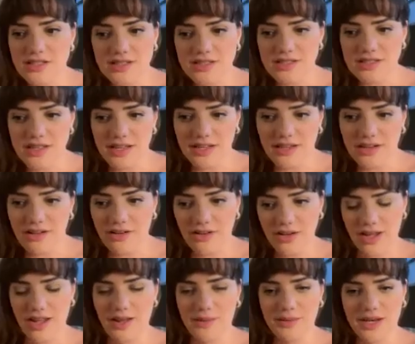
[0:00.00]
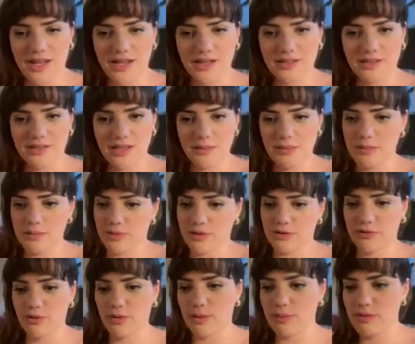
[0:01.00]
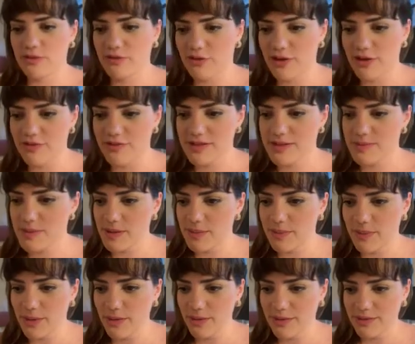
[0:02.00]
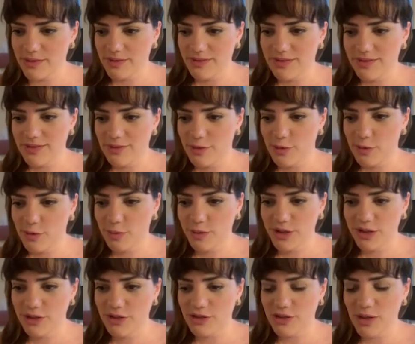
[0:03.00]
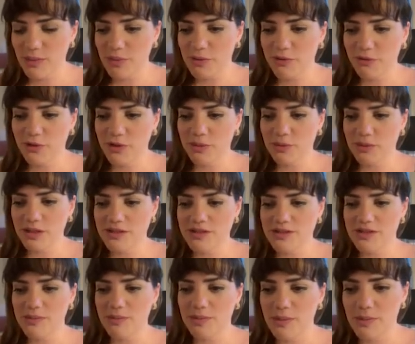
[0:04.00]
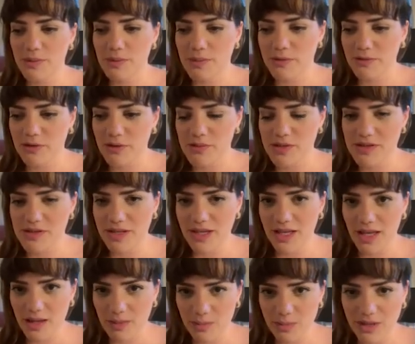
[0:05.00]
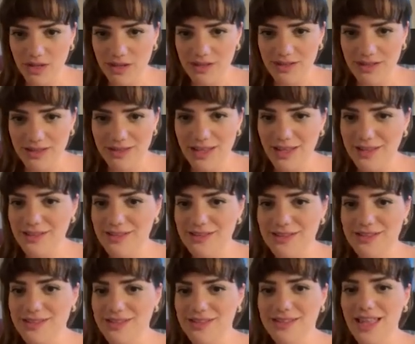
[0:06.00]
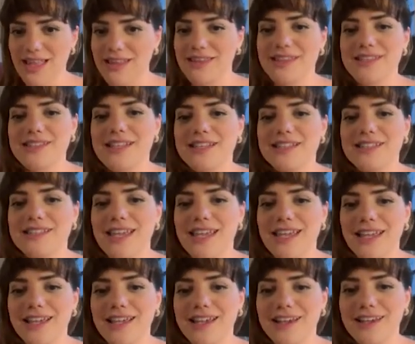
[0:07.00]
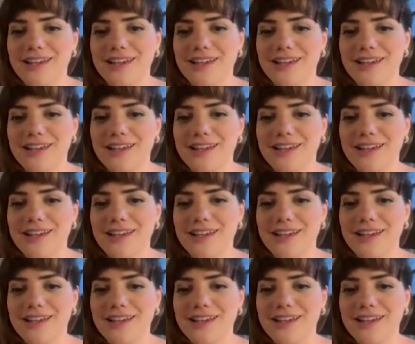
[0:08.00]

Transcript: just like, okay, I'm an actor. Let me perform in front of these people. But you're not performing to the people, you're performing to the camera, and that doesn't take